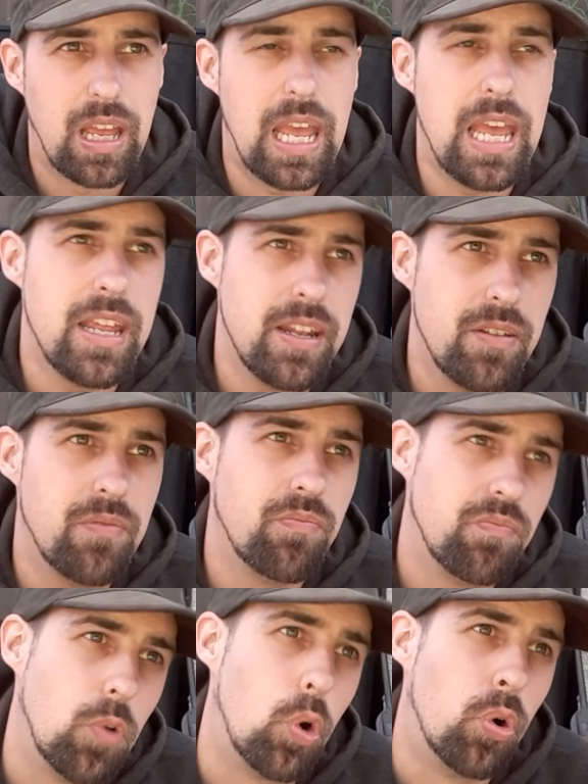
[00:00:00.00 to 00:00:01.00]
and
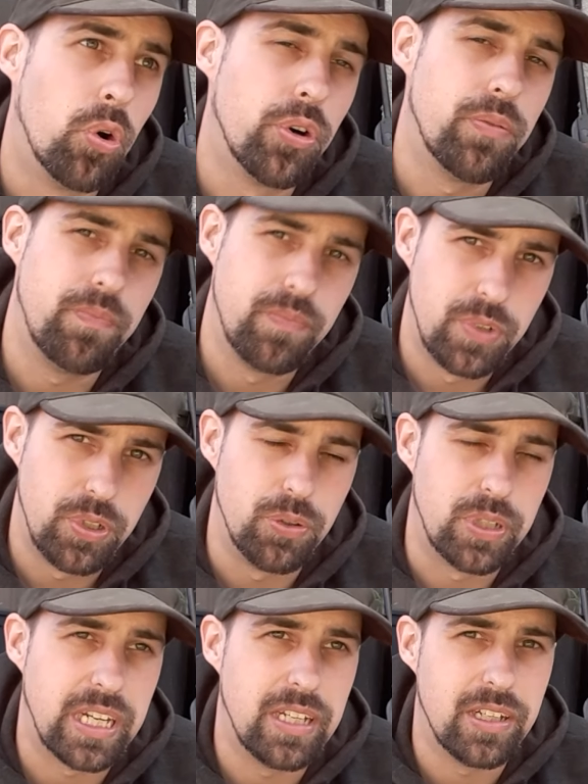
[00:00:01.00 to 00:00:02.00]
or
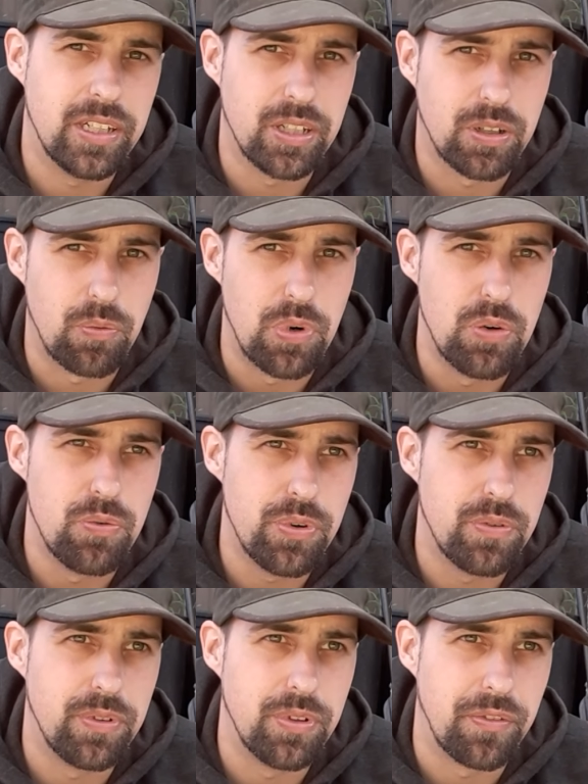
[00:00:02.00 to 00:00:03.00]
you can uh,
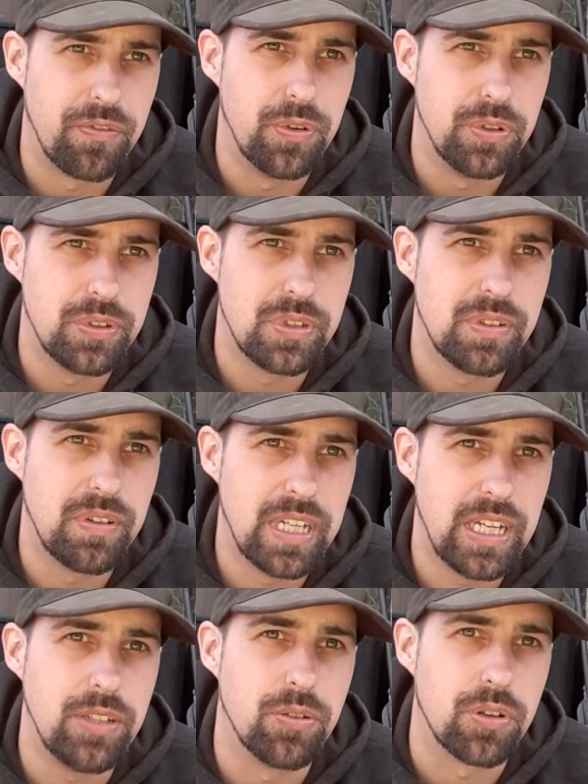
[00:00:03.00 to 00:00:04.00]
grow your food
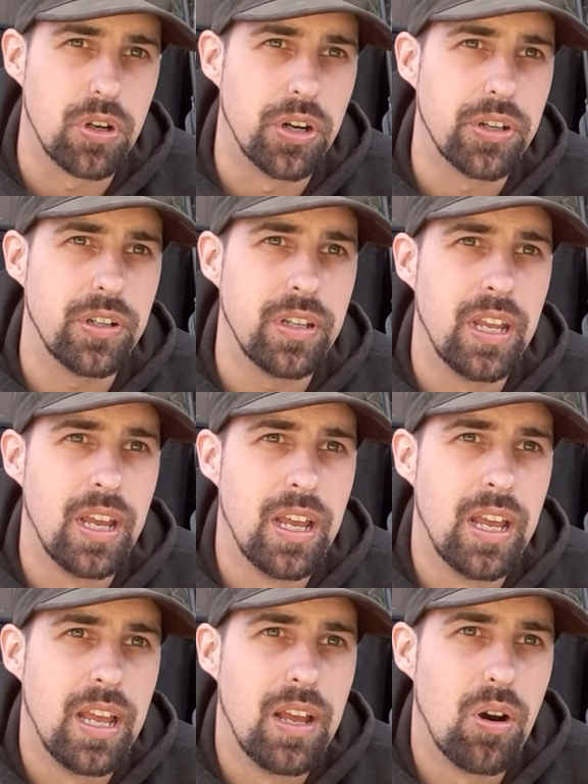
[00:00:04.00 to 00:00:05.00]
in your garden
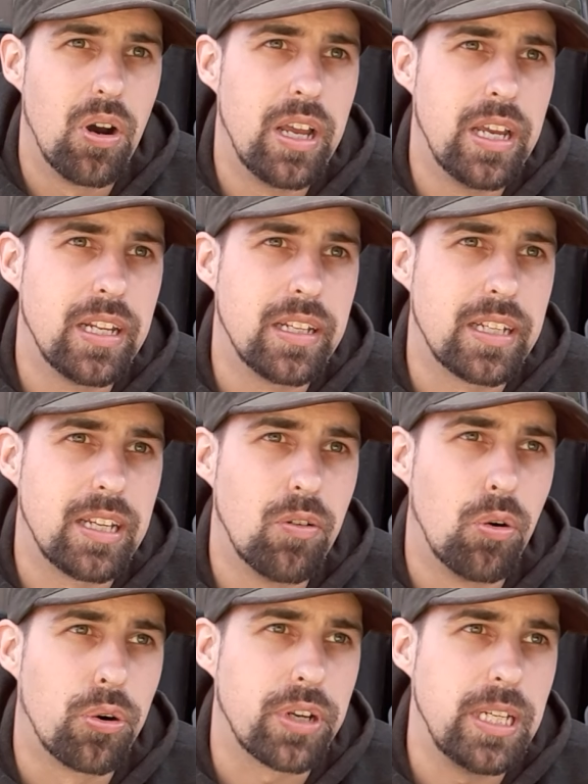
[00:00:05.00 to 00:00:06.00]
and
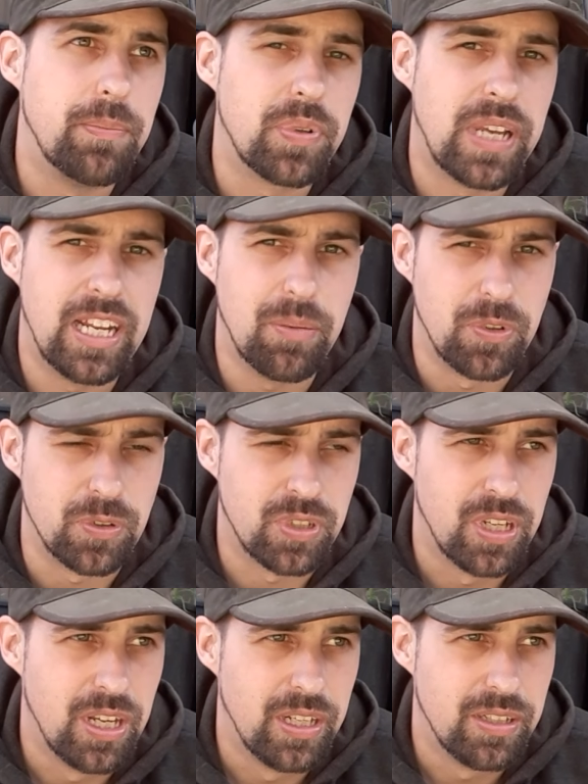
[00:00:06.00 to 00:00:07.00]
or keep
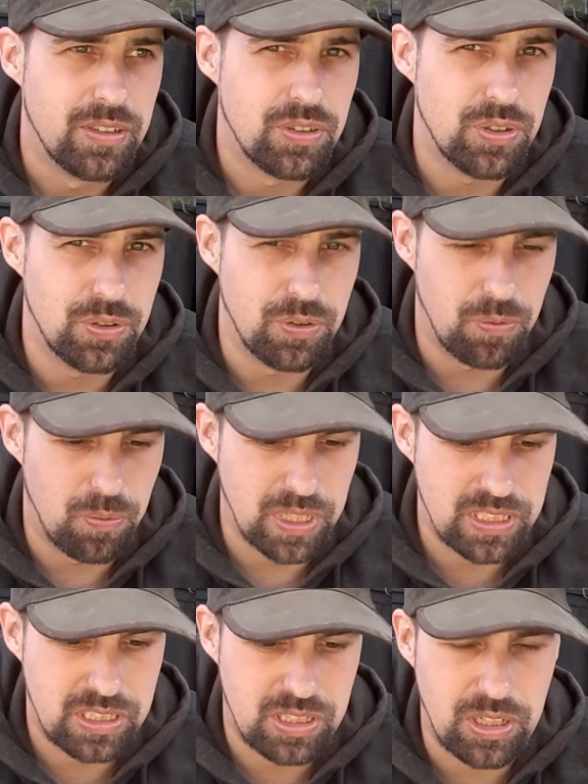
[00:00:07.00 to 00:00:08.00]
animals. So
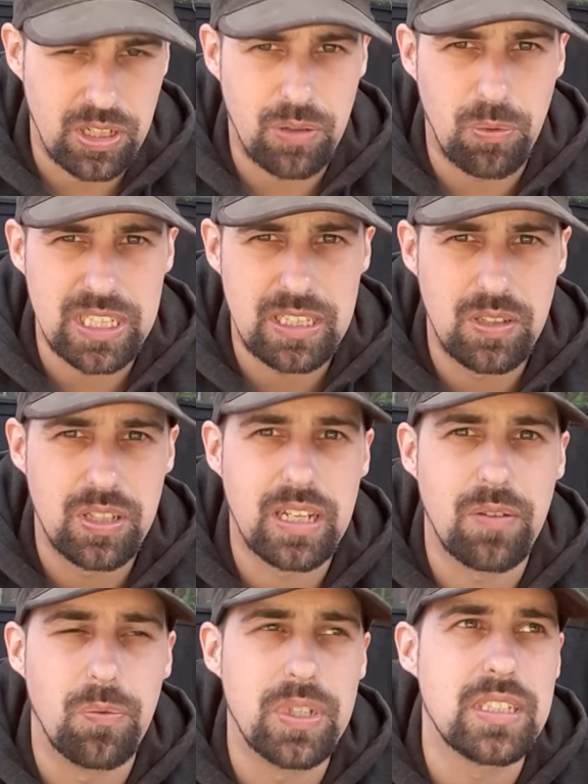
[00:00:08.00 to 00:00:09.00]
what uh, what
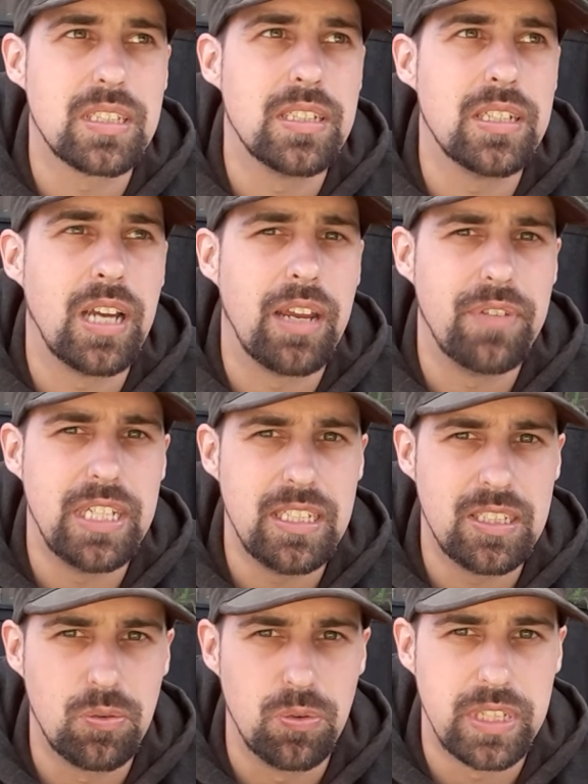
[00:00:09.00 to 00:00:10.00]
what uh, have
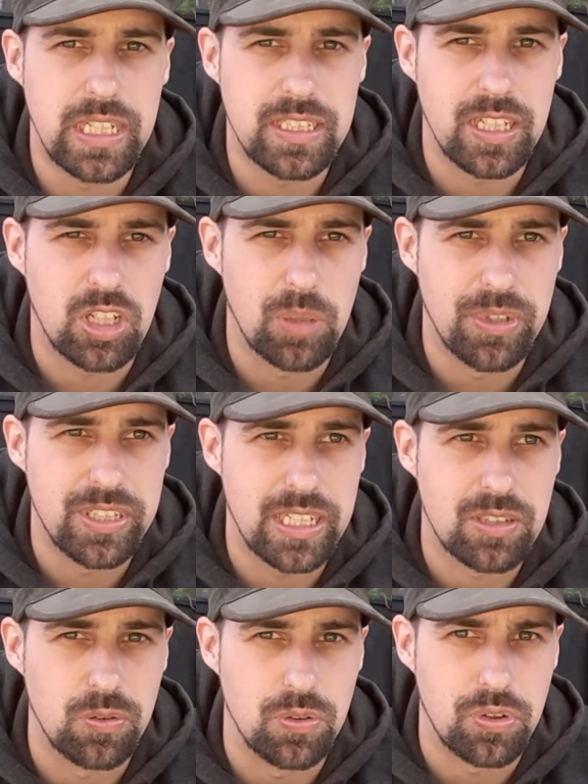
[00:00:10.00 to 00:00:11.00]
these two things in common
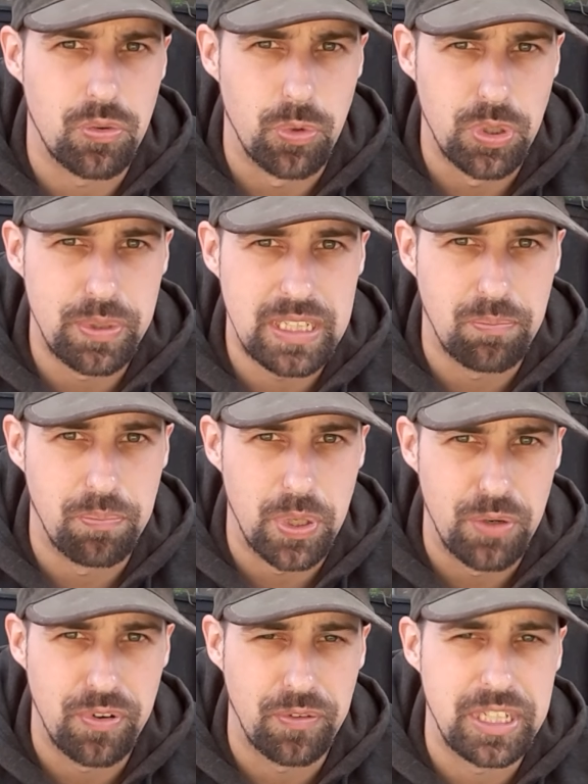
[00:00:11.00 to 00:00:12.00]
that could ruin
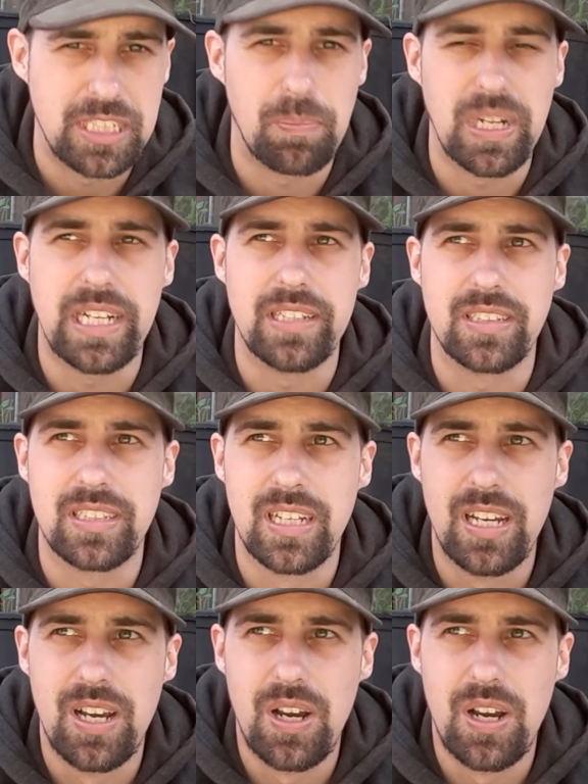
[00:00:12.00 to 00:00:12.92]
both of these plants?